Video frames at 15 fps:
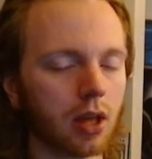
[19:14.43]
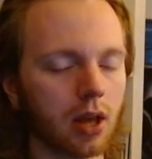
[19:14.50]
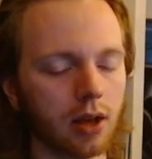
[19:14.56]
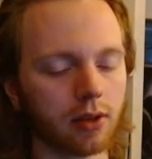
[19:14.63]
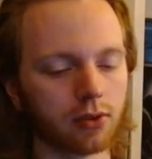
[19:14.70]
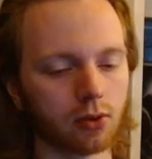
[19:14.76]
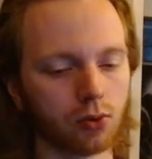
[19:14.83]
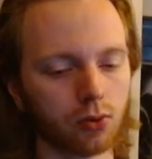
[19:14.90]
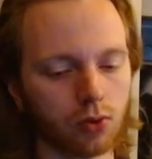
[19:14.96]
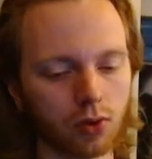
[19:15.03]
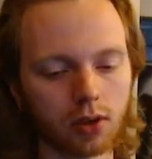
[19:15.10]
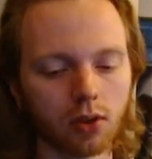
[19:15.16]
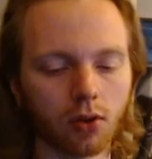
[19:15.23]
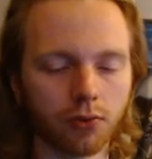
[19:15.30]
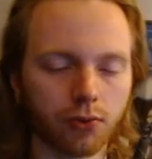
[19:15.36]
So you
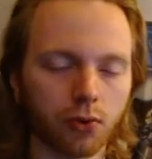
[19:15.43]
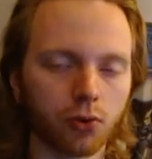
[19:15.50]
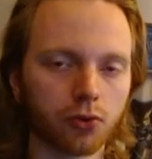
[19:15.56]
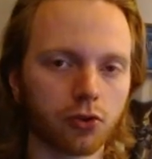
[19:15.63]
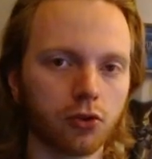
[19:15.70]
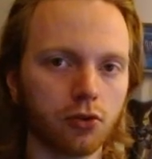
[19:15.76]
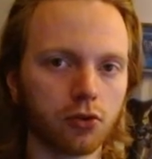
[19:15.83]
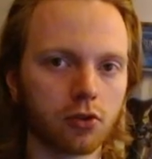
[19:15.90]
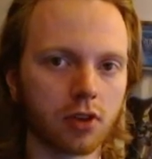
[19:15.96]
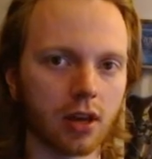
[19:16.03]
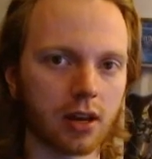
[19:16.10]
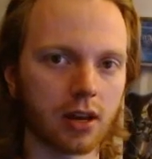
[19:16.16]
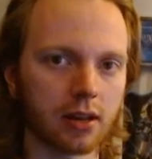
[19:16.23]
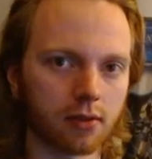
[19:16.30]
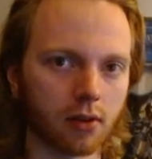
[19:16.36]
can, of course, use
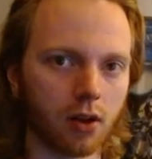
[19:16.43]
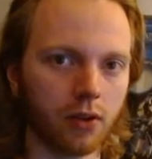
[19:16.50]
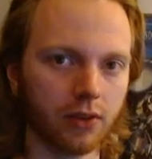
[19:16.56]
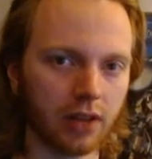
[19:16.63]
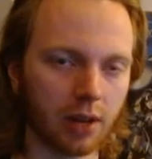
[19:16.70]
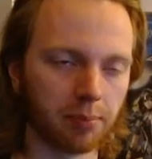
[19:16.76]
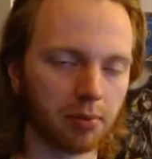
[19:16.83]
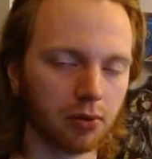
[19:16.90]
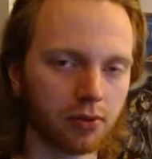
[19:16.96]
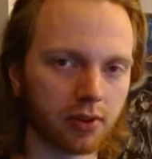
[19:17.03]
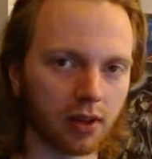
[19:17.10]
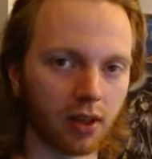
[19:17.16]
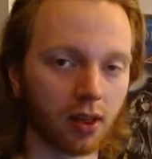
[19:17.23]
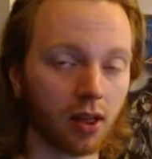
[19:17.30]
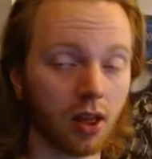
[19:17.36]
Chalice on the
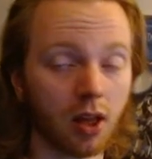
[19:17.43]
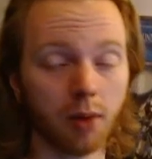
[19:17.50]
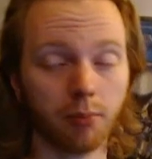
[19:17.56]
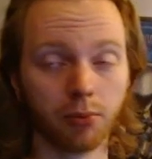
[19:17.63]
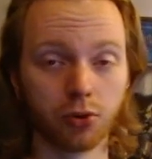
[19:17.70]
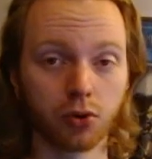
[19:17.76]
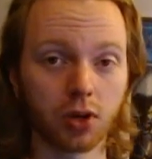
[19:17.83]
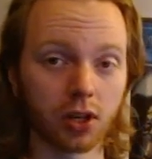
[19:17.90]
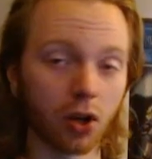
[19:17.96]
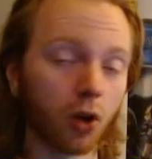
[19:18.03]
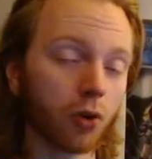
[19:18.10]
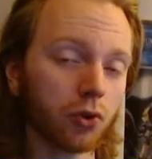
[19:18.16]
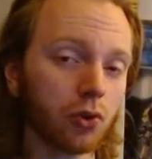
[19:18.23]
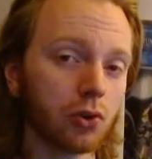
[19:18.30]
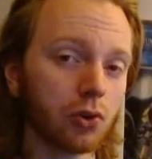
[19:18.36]
Appaloosa, but you can
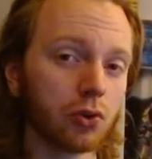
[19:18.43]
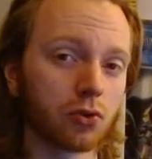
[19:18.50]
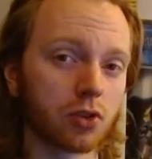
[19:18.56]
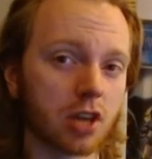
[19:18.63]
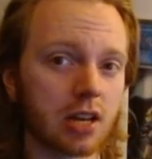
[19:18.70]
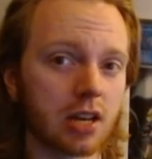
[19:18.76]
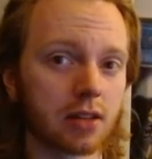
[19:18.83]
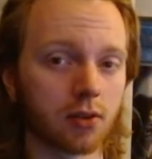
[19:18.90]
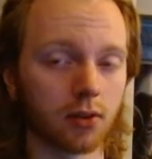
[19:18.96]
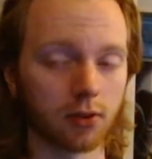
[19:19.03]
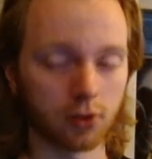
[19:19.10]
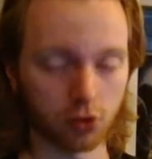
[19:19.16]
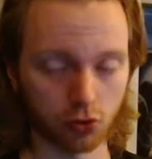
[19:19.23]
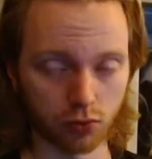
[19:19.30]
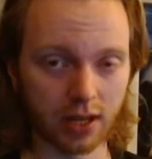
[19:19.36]
also use Chalice on the
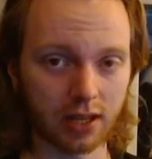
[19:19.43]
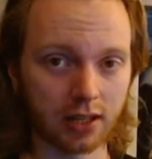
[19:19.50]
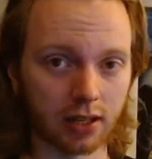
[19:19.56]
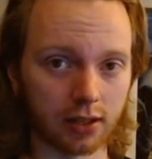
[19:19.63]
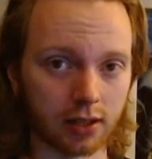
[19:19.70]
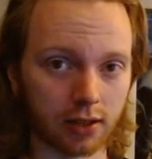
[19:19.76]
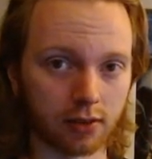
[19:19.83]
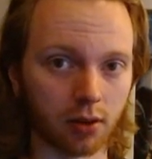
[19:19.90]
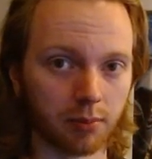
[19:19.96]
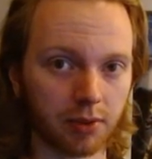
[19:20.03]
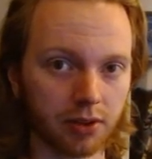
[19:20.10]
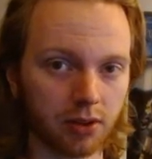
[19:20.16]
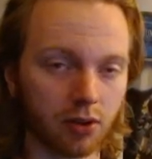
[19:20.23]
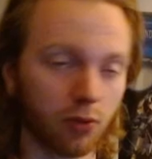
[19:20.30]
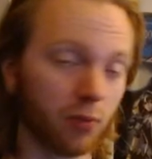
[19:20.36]
Shurake that they
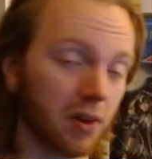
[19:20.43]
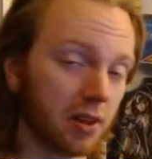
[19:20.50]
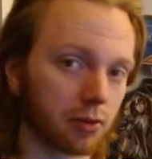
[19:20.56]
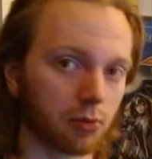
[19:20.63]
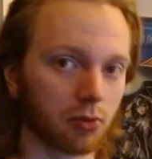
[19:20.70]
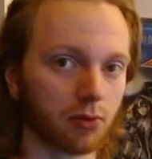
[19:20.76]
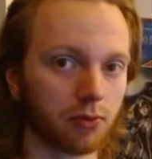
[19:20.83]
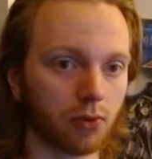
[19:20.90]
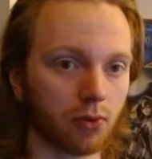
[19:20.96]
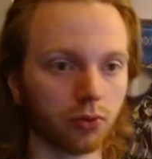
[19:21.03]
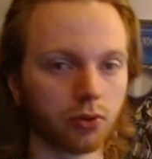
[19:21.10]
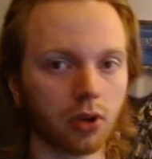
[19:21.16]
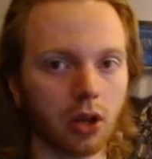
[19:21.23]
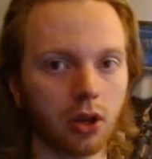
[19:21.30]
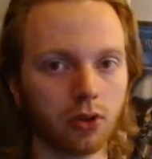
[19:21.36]
summon with their Revolt
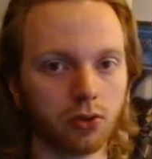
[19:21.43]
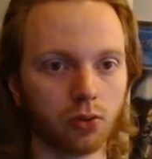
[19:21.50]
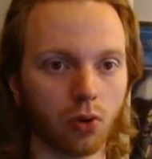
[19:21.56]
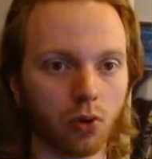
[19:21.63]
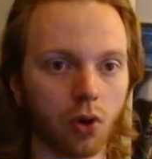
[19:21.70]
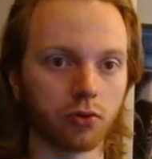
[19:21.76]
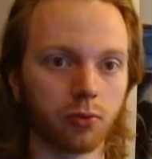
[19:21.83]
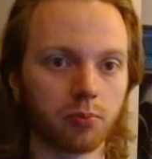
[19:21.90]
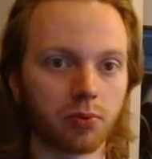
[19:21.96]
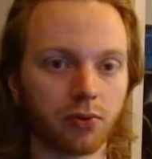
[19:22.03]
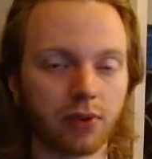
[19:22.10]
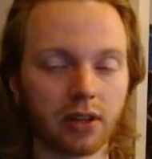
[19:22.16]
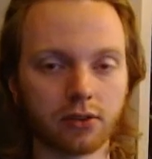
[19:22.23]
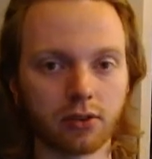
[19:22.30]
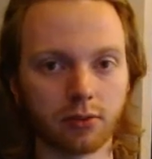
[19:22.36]
to also
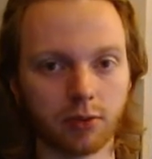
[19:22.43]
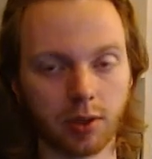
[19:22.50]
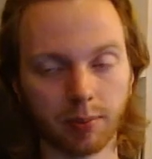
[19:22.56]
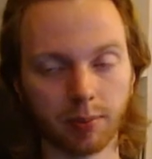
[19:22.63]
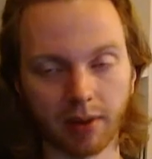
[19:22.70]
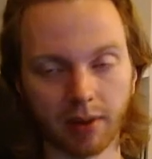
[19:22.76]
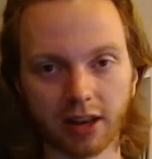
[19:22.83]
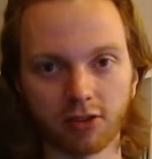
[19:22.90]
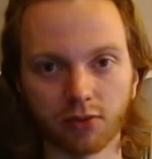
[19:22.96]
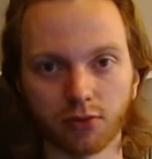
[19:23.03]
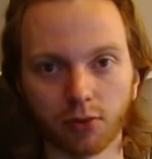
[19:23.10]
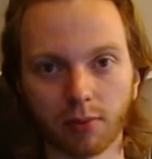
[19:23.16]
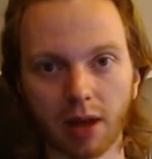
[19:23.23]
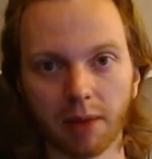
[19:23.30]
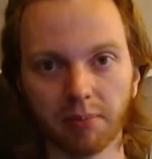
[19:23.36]
prevent the banishing from
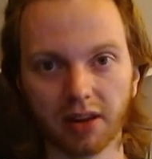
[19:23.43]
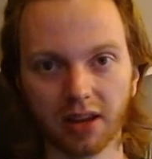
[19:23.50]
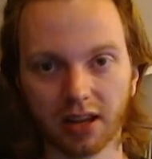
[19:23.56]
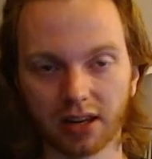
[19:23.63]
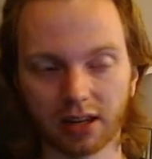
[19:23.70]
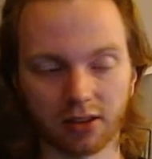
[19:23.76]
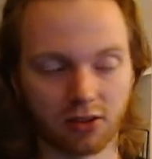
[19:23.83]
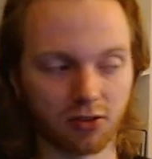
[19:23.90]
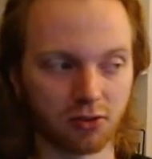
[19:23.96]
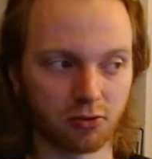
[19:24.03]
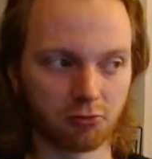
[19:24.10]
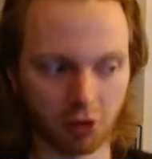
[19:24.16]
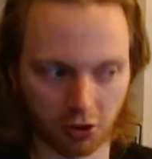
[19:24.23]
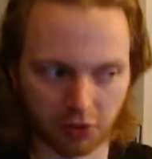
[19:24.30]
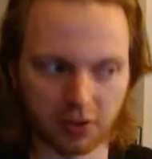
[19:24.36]
happening, and just
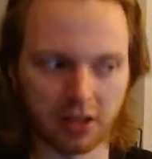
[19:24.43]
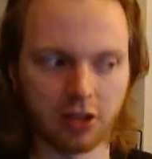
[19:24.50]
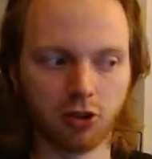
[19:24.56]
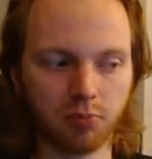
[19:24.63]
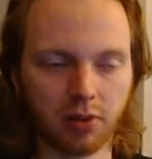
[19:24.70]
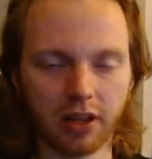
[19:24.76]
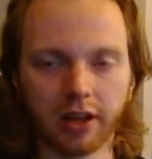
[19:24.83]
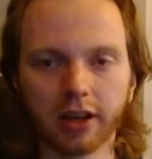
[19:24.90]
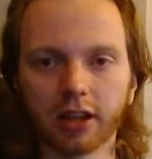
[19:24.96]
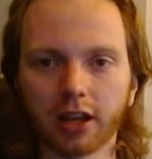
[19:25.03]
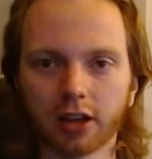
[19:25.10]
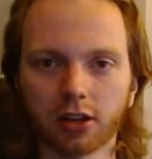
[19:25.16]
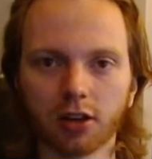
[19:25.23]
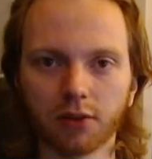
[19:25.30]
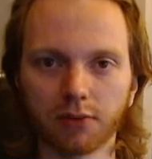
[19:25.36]
continue playing like
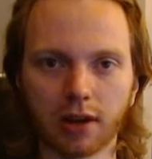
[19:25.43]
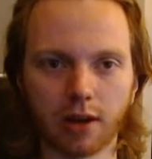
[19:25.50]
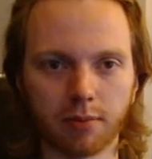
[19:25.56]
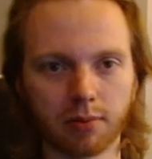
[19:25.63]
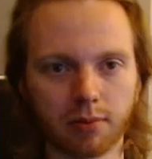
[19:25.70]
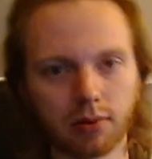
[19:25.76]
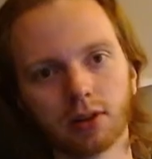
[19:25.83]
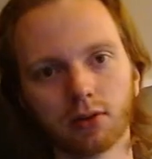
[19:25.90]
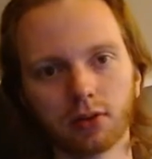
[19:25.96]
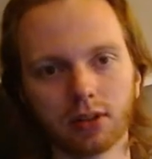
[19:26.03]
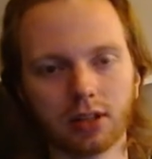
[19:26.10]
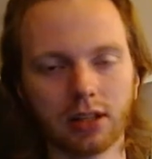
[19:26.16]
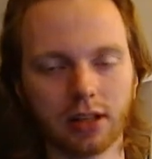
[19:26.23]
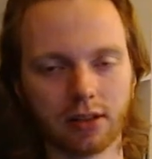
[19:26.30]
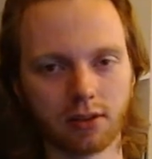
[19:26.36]
nothing happened and they only
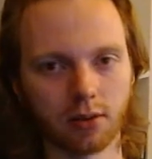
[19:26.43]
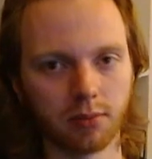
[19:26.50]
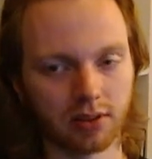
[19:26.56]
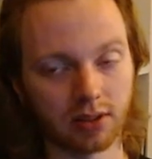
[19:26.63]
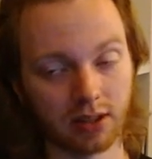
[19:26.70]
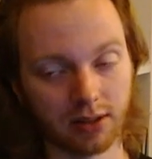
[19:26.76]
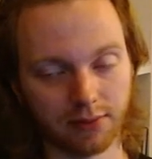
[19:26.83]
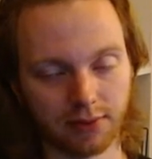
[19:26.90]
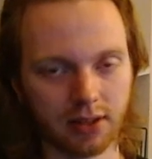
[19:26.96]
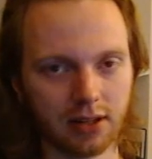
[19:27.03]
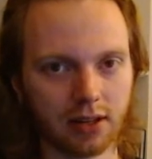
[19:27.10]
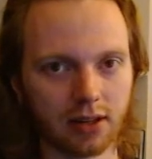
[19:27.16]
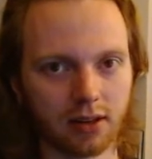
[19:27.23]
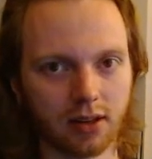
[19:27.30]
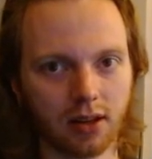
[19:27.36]
link summoned a
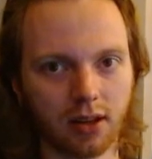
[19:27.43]
vanilla